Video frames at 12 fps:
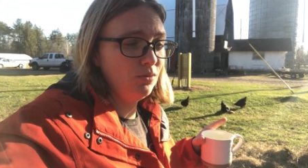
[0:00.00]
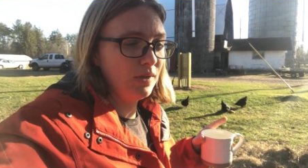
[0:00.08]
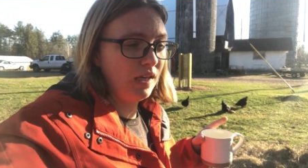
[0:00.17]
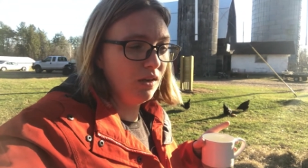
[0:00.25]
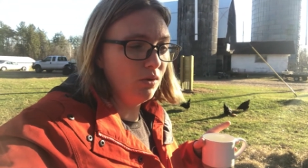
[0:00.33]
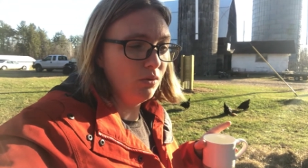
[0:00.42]
when
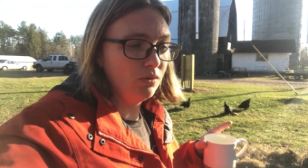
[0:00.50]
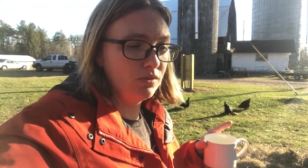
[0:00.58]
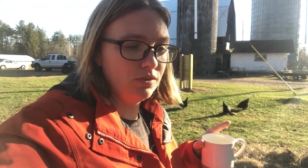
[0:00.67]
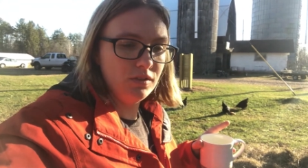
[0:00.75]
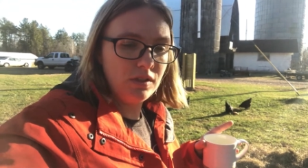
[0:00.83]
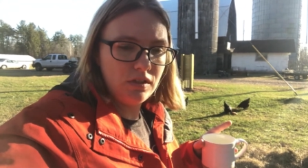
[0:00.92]
I go
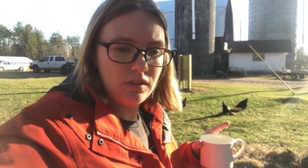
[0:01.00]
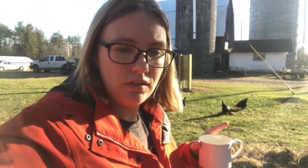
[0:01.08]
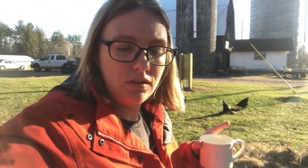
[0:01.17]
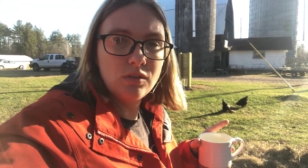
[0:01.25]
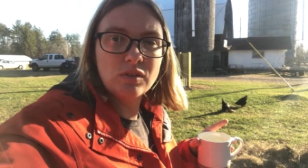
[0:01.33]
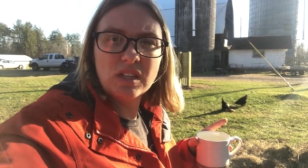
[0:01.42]
to
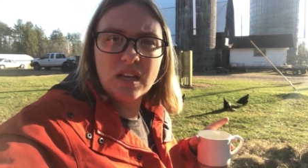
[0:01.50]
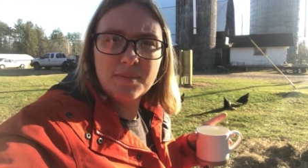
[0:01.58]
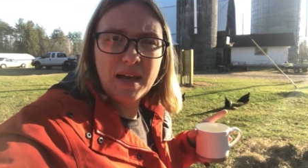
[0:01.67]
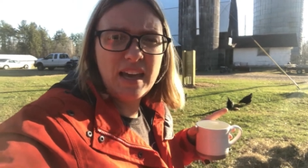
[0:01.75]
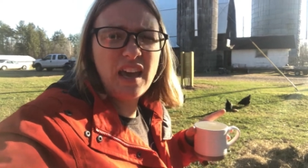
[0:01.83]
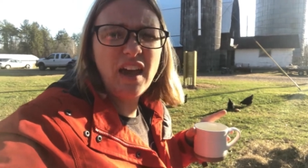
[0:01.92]
use them,
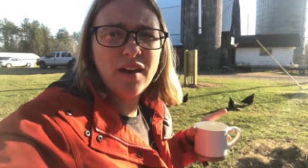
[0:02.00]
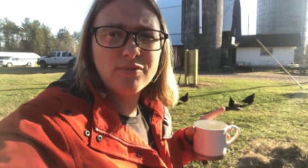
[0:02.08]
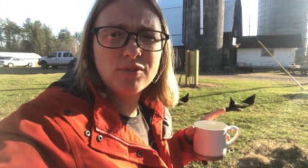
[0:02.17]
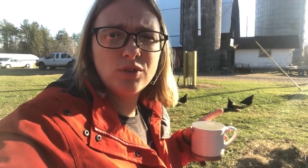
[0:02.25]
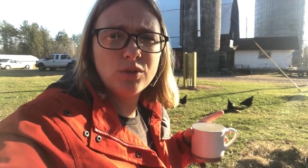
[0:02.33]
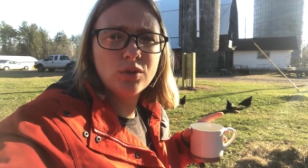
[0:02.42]
I have
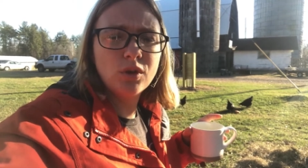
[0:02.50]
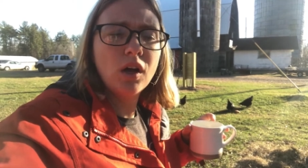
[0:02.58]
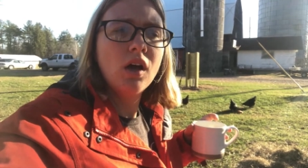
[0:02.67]
to